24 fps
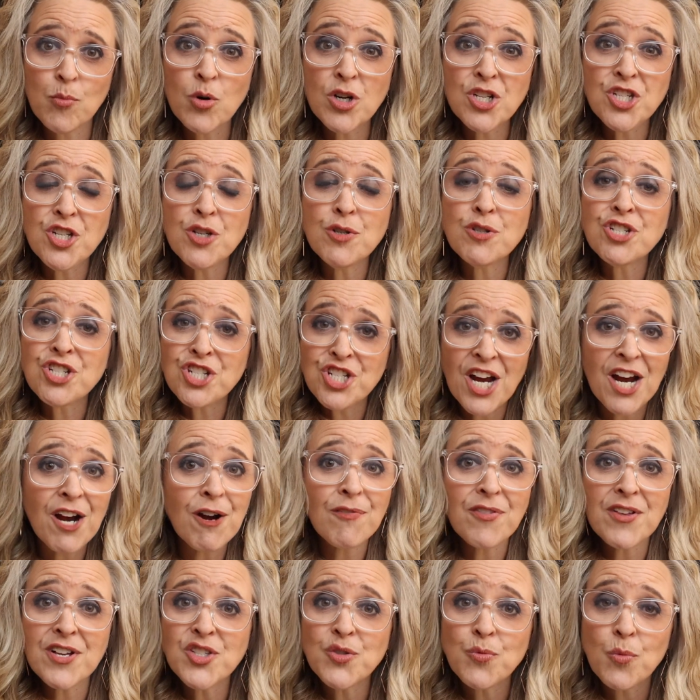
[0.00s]
Would you share
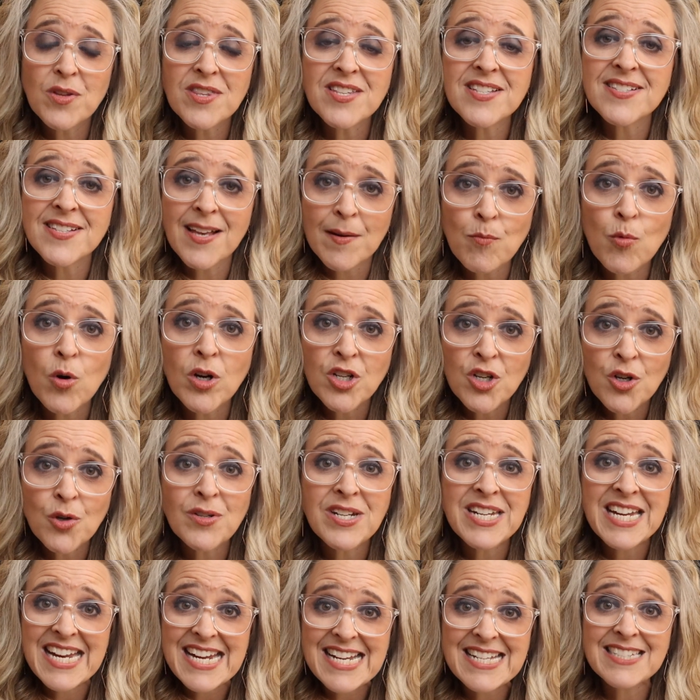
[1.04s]
this with someone who
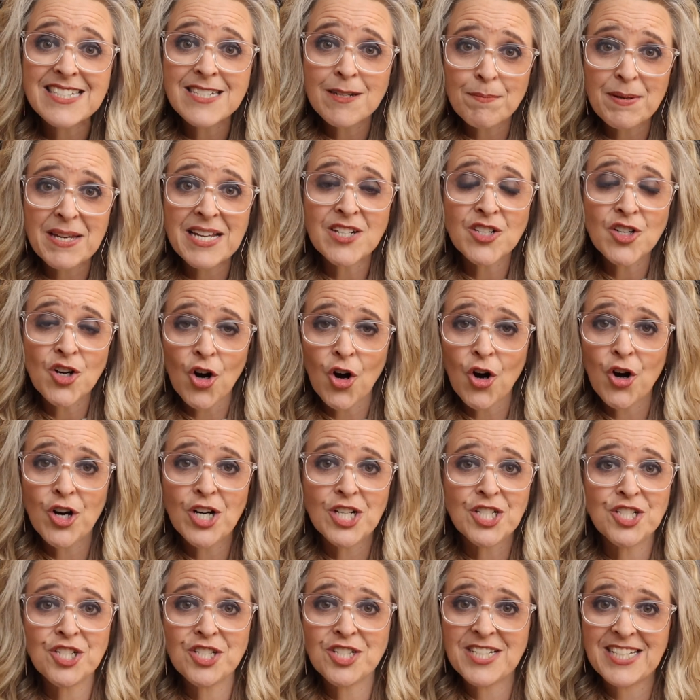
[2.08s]
needs to be
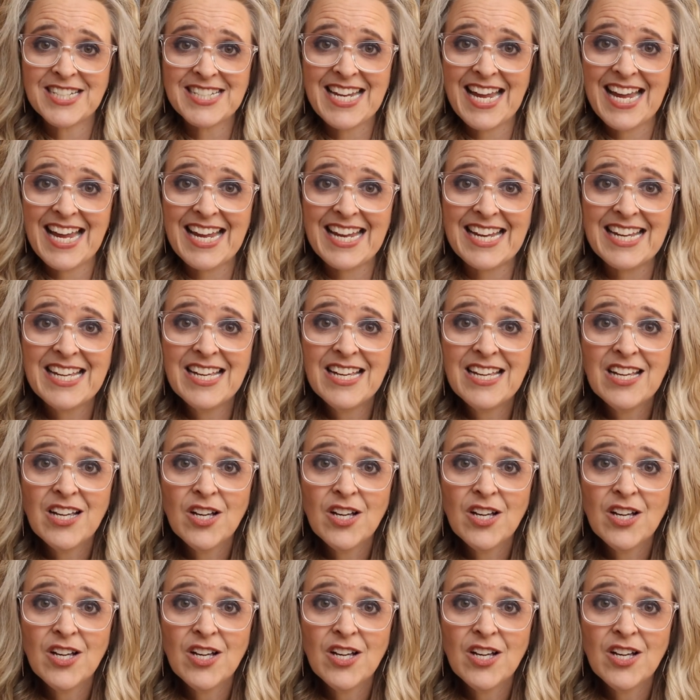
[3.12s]
encouraged today?